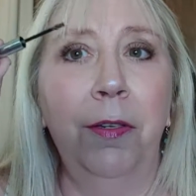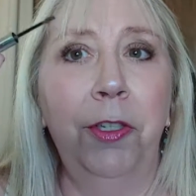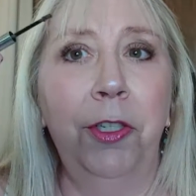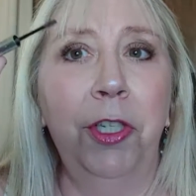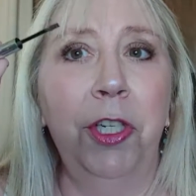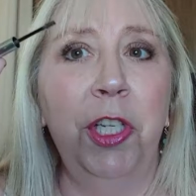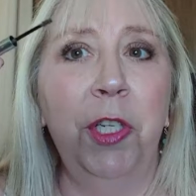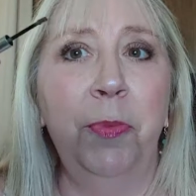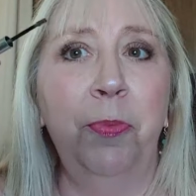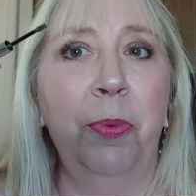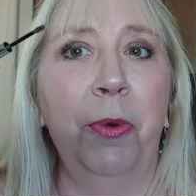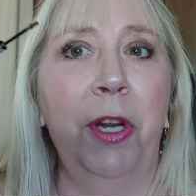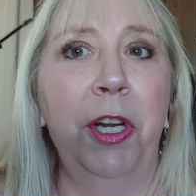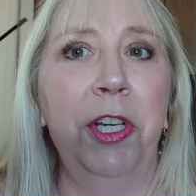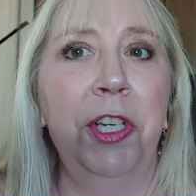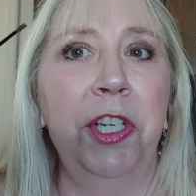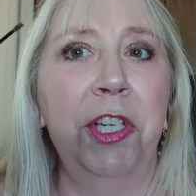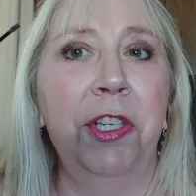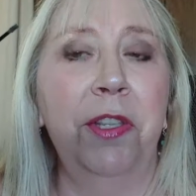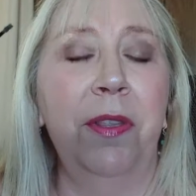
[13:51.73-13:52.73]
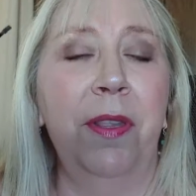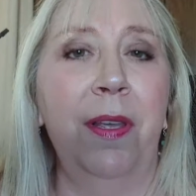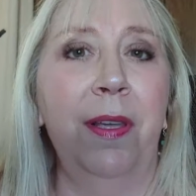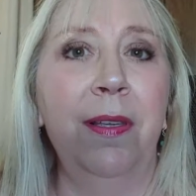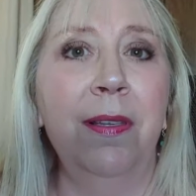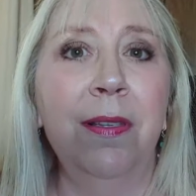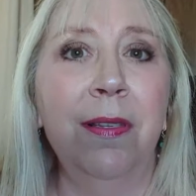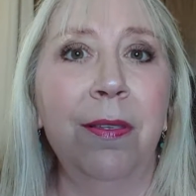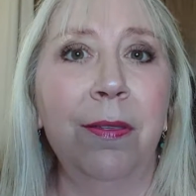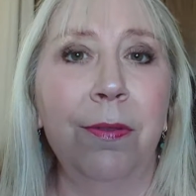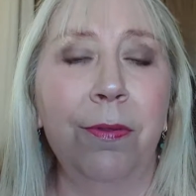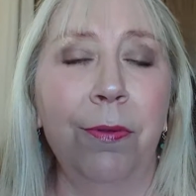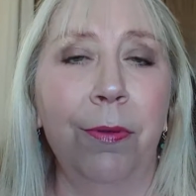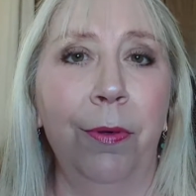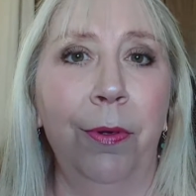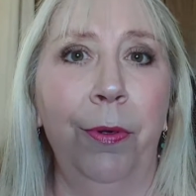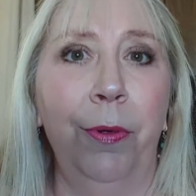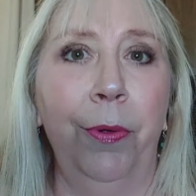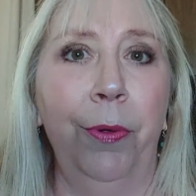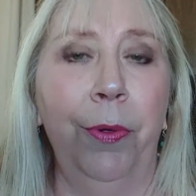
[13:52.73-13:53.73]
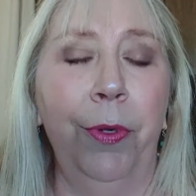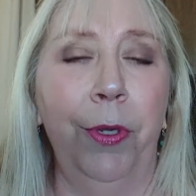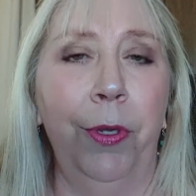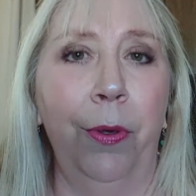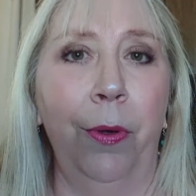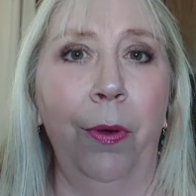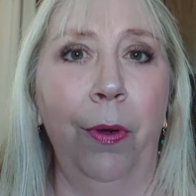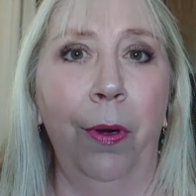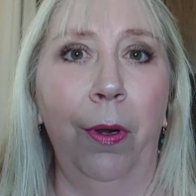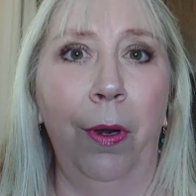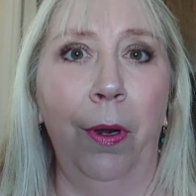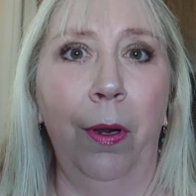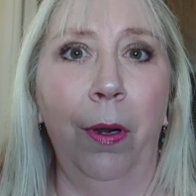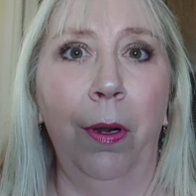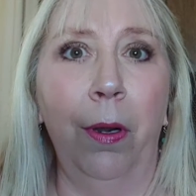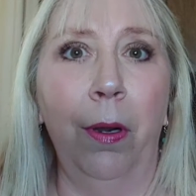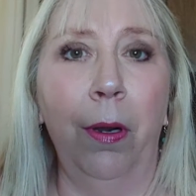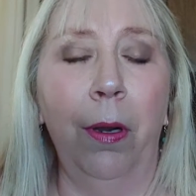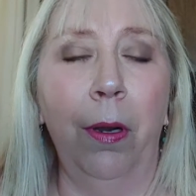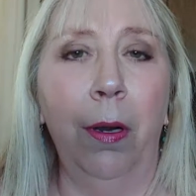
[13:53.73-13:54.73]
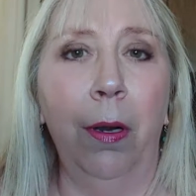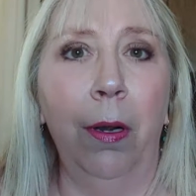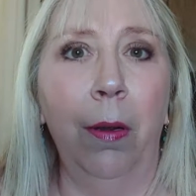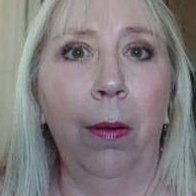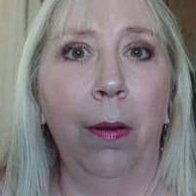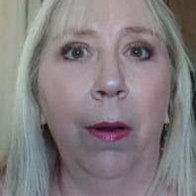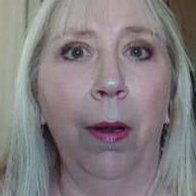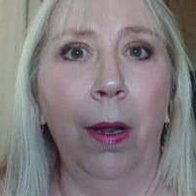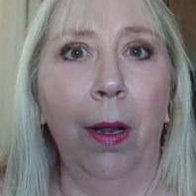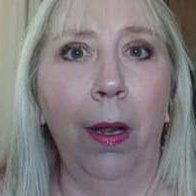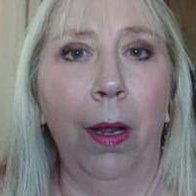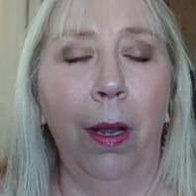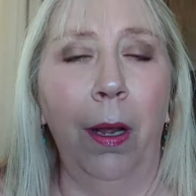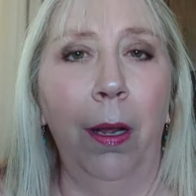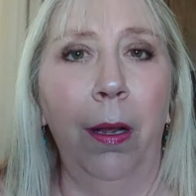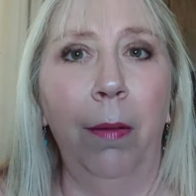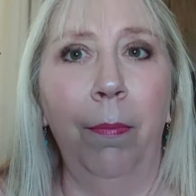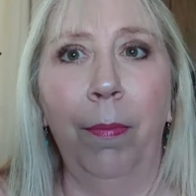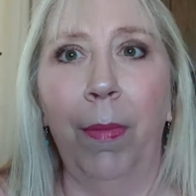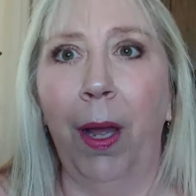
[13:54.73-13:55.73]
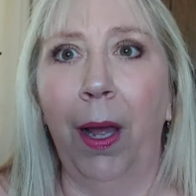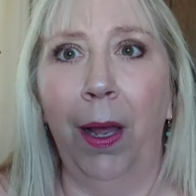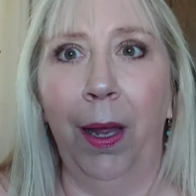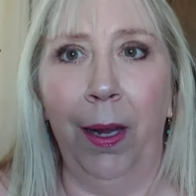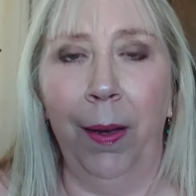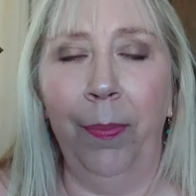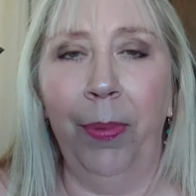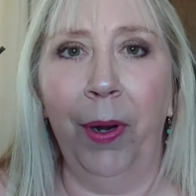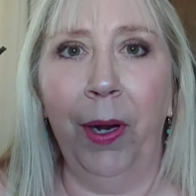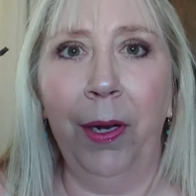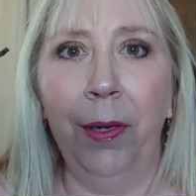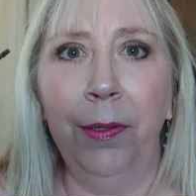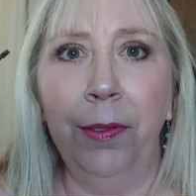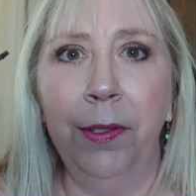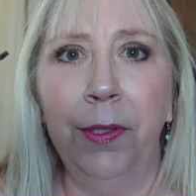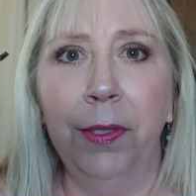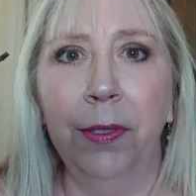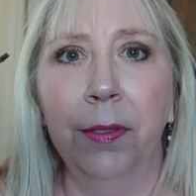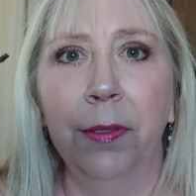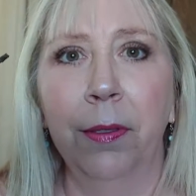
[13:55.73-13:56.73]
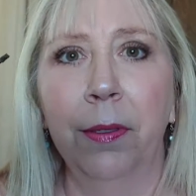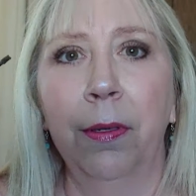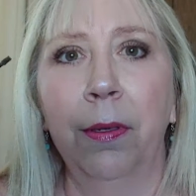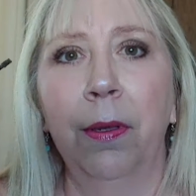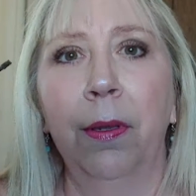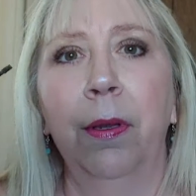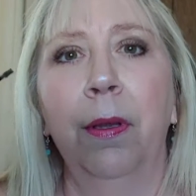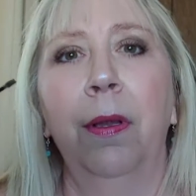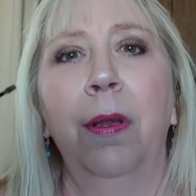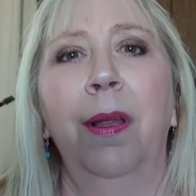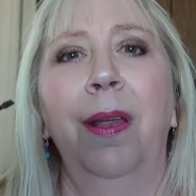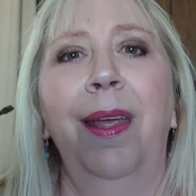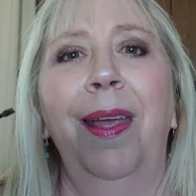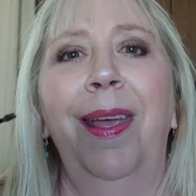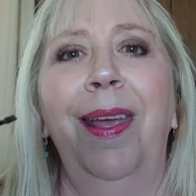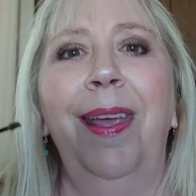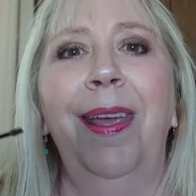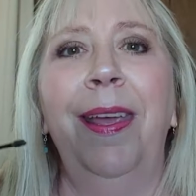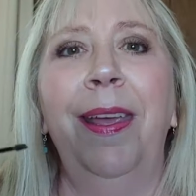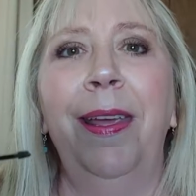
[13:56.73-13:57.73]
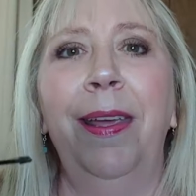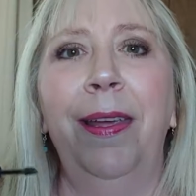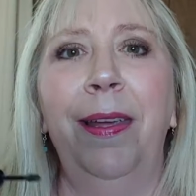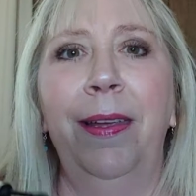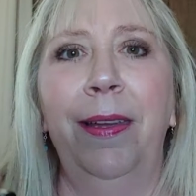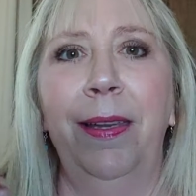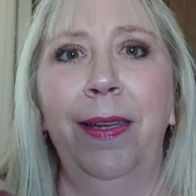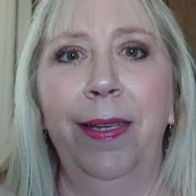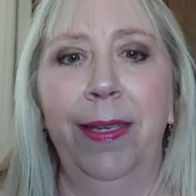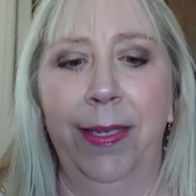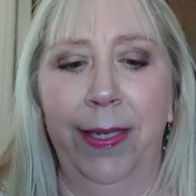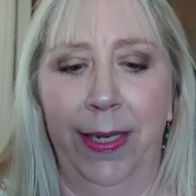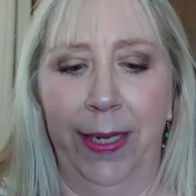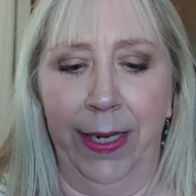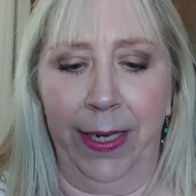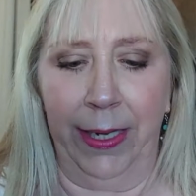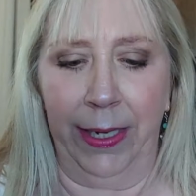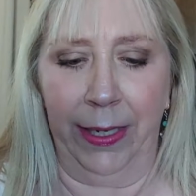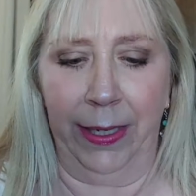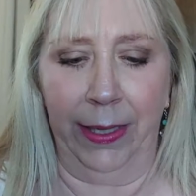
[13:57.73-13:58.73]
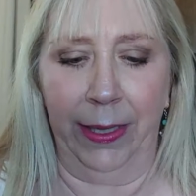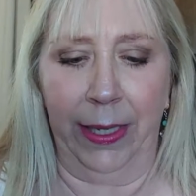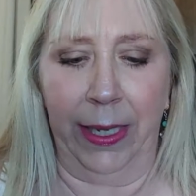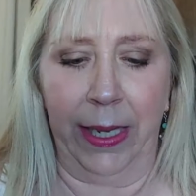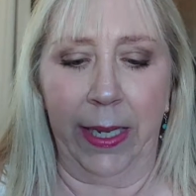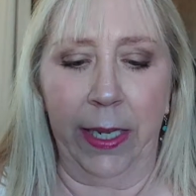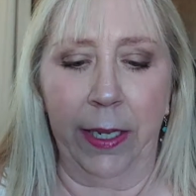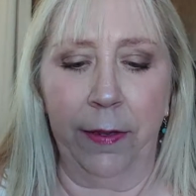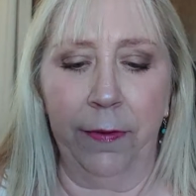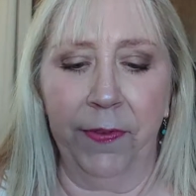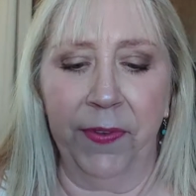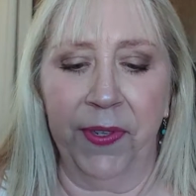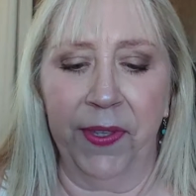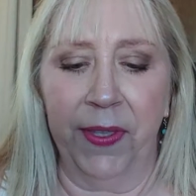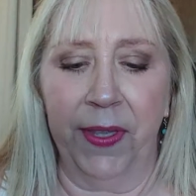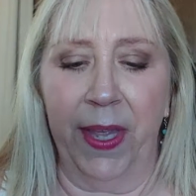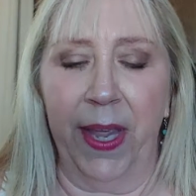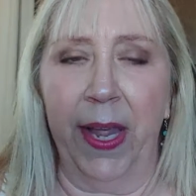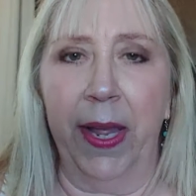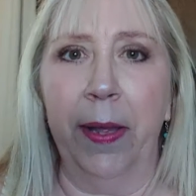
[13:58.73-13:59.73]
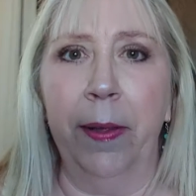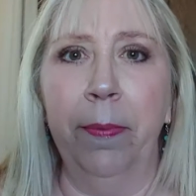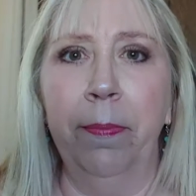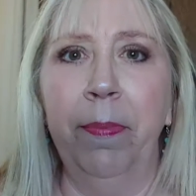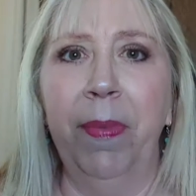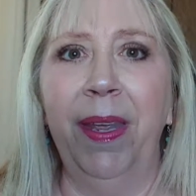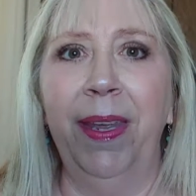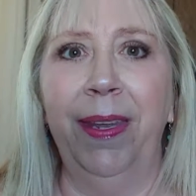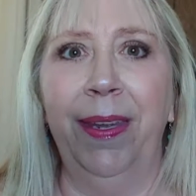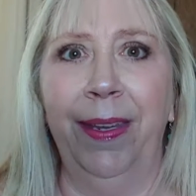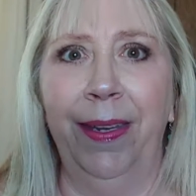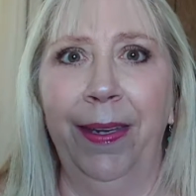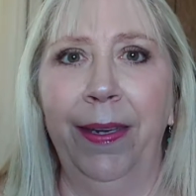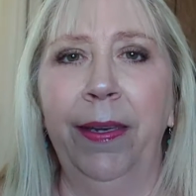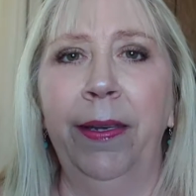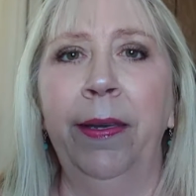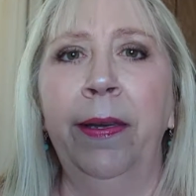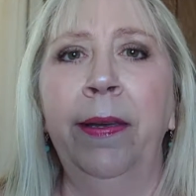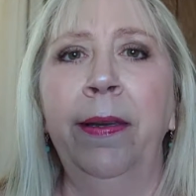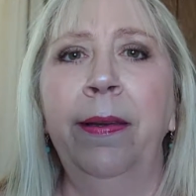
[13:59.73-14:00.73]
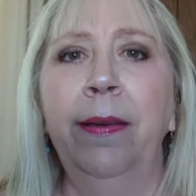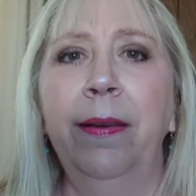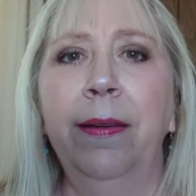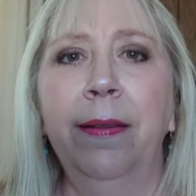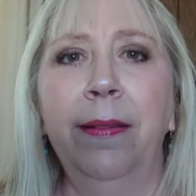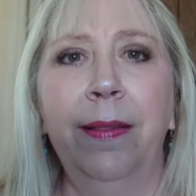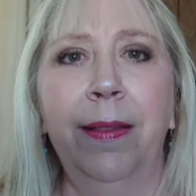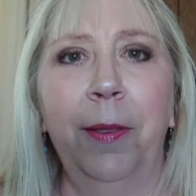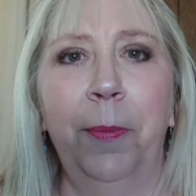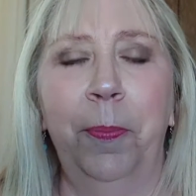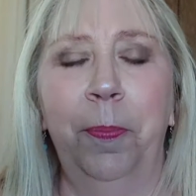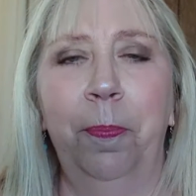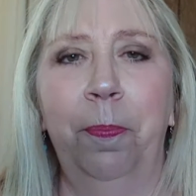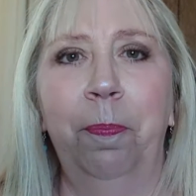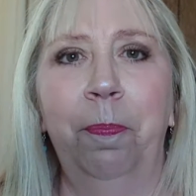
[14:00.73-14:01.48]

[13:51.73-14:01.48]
Just brush this through your eyebrows, and it leaves them in the